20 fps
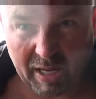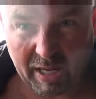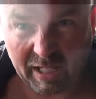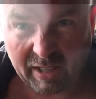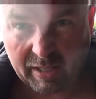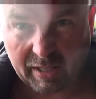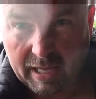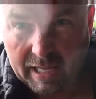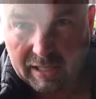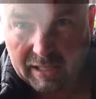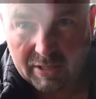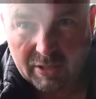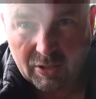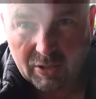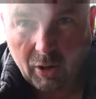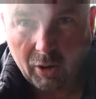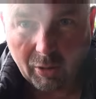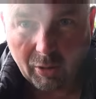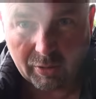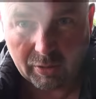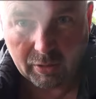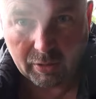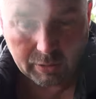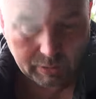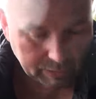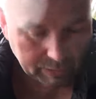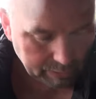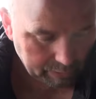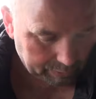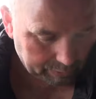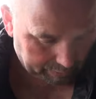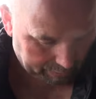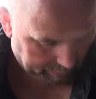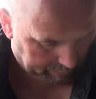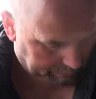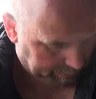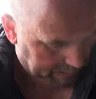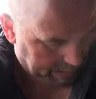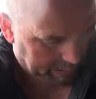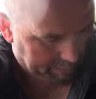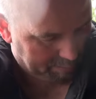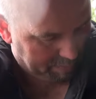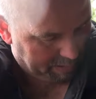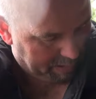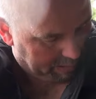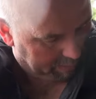anything else on underneath to help me